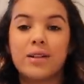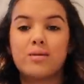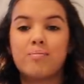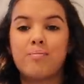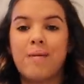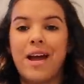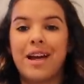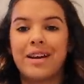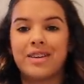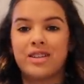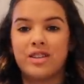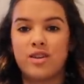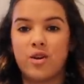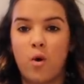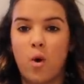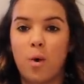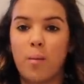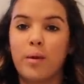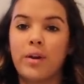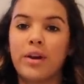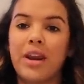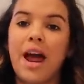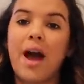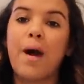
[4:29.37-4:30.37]
it's back to
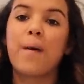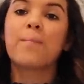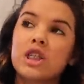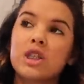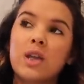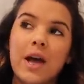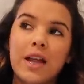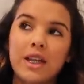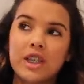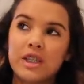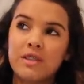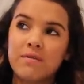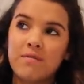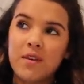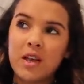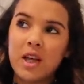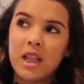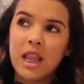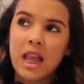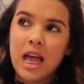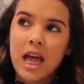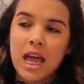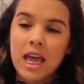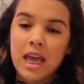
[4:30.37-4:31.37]
normal now. So I just
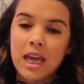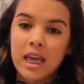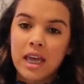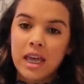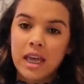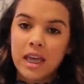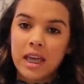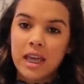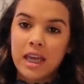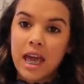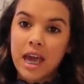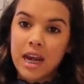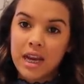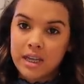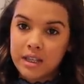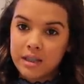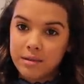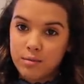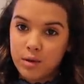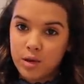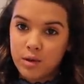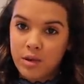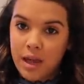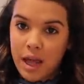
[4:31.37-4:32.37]
feel like getting
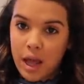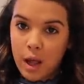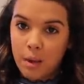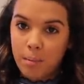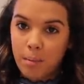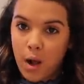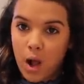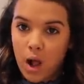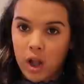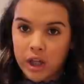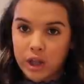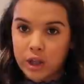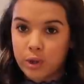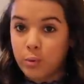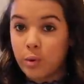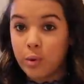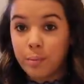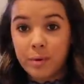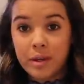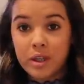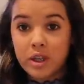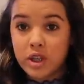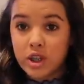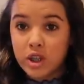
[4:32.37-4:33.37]
some new nail polish
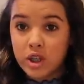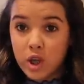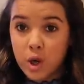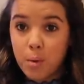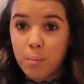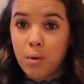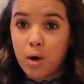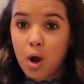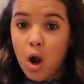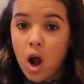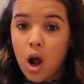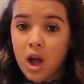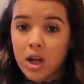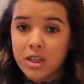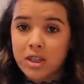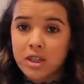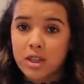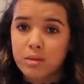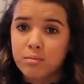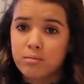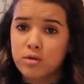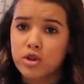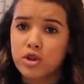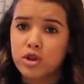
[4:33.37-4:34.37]
would be super
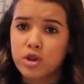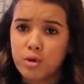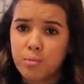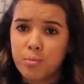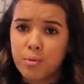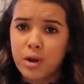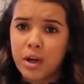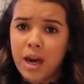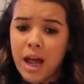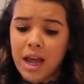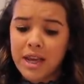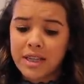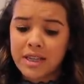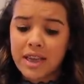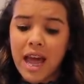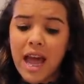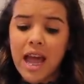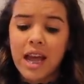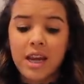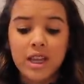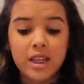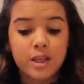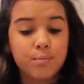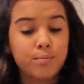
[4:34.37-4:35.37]
awesome, super nice,
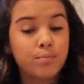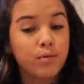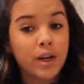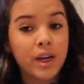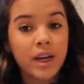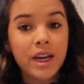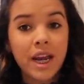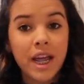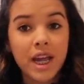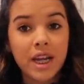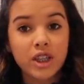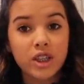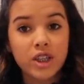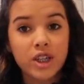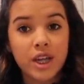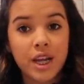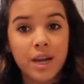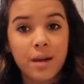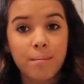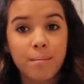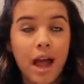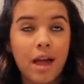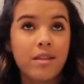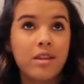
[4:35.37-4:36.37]
and it's pretty dang
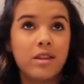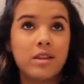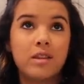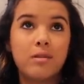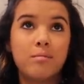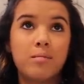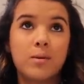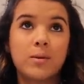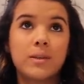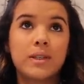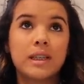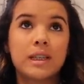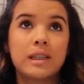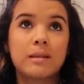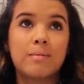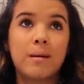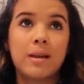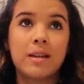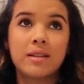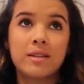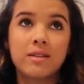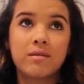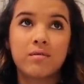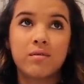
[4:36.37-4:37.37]
cheap. I think the most
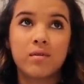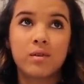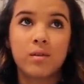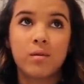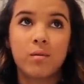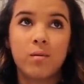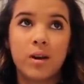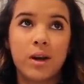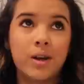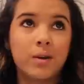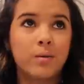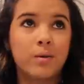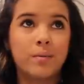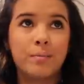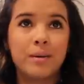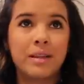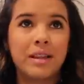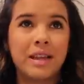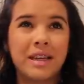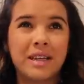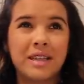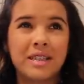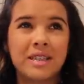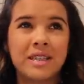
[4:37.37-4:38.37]
expensive one would
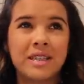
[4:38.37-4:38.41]
be like